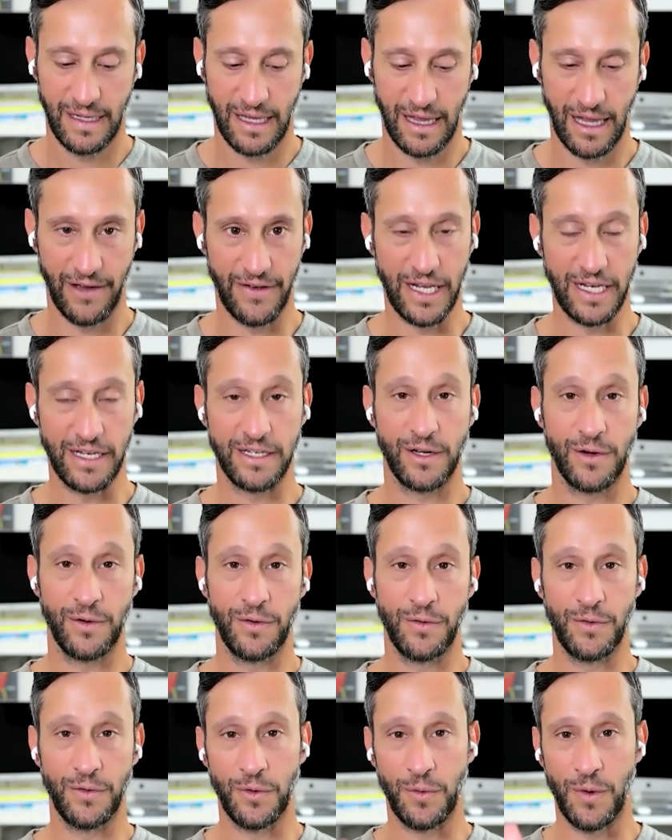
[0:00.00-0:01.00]
Love it.
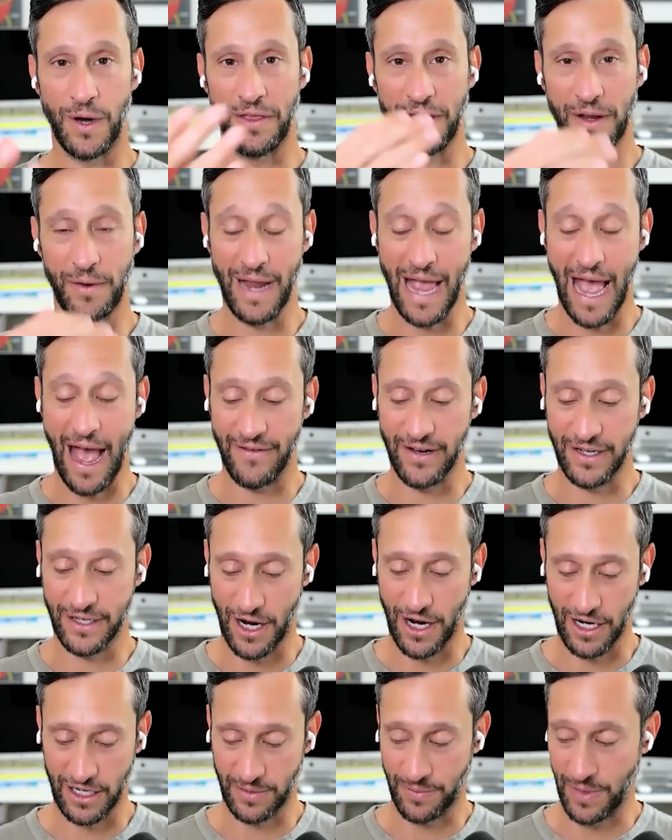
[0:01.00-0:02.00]
So the one thing we haven't
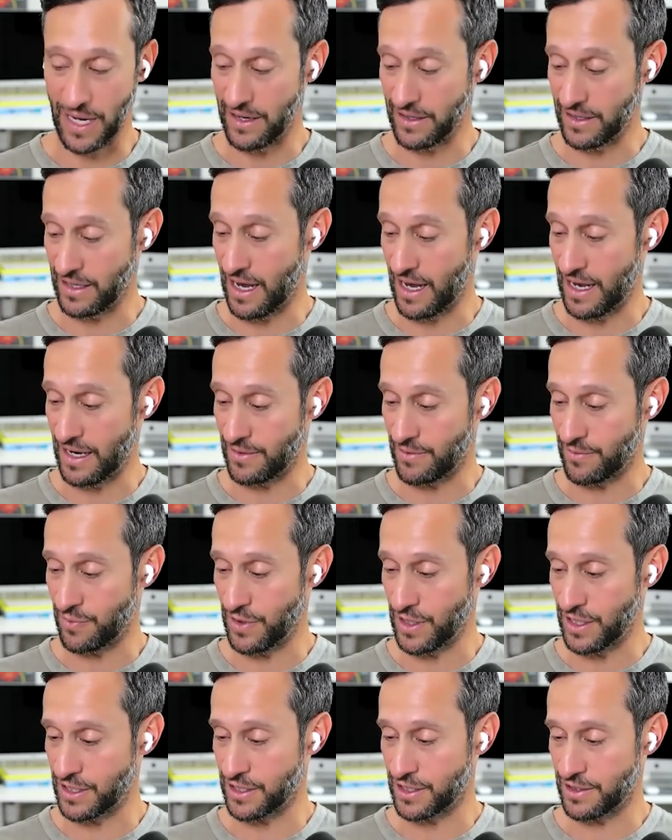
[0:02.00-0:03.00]
talked about yet,
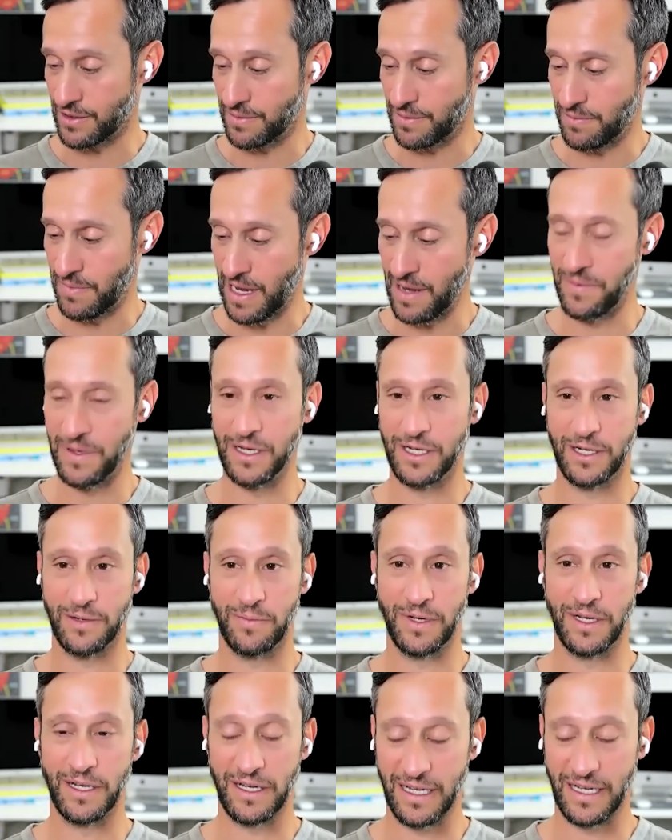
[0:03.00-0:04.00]
which maybe should
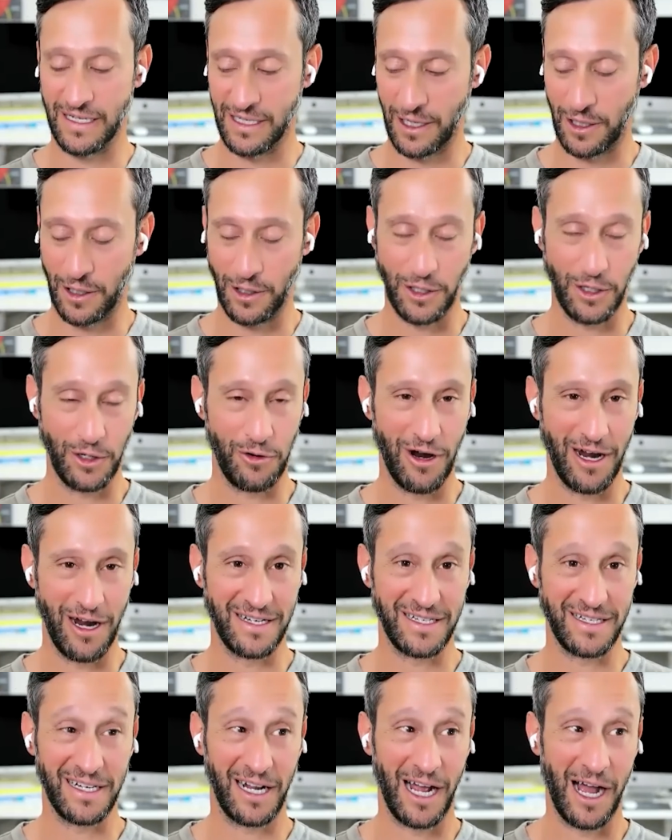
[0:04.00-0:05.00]
be considered your
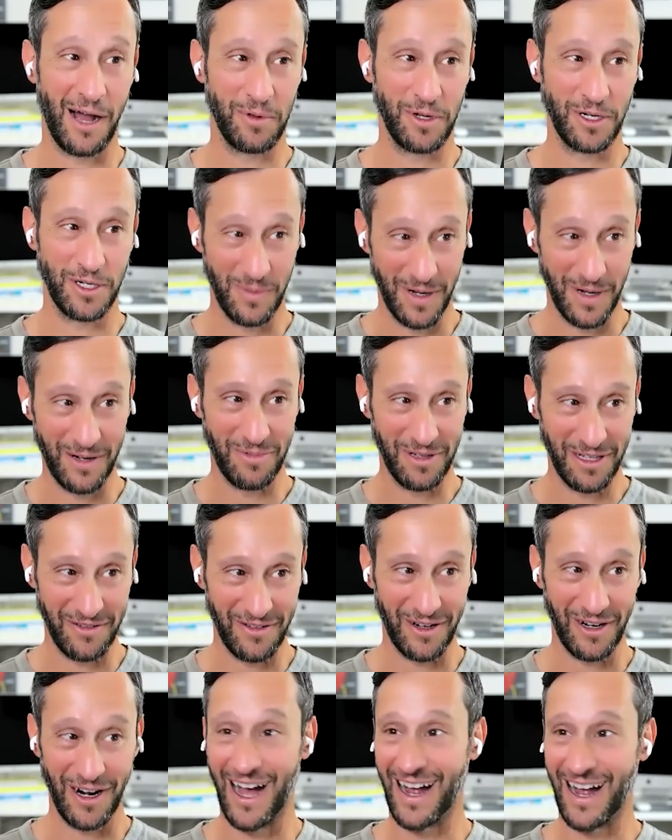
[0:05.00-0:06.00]
greatest accomplishment, believe it
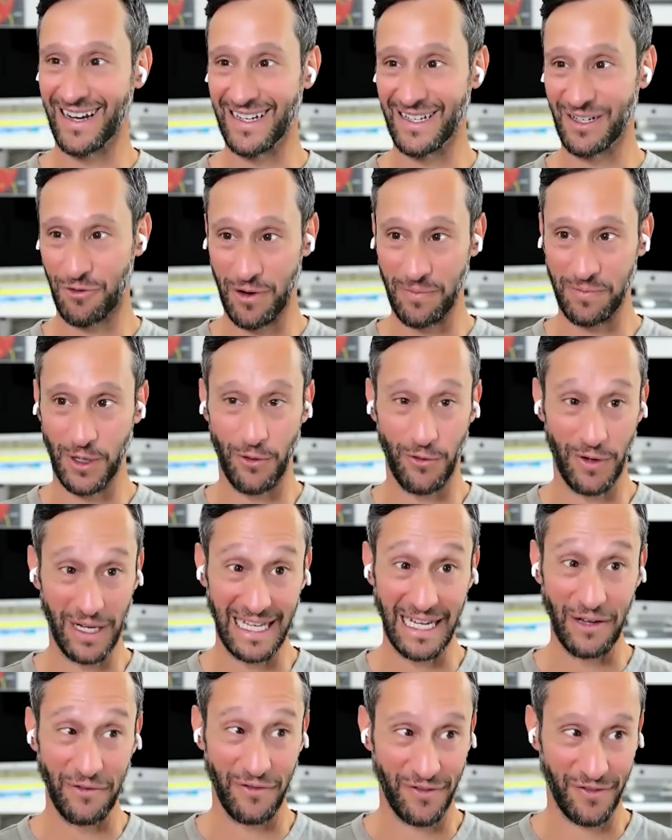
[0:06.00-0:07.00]
or not, is crypto
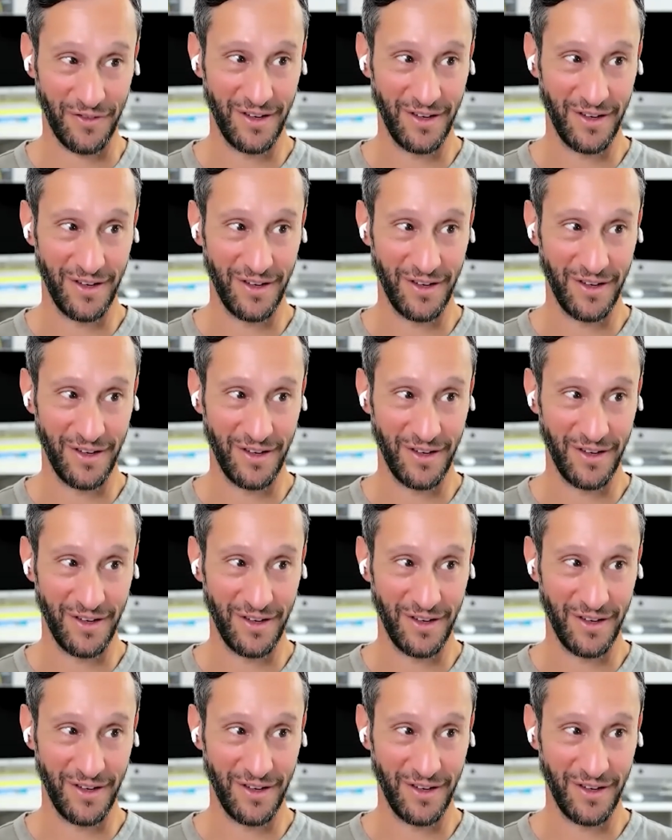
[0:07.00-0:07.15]
relief.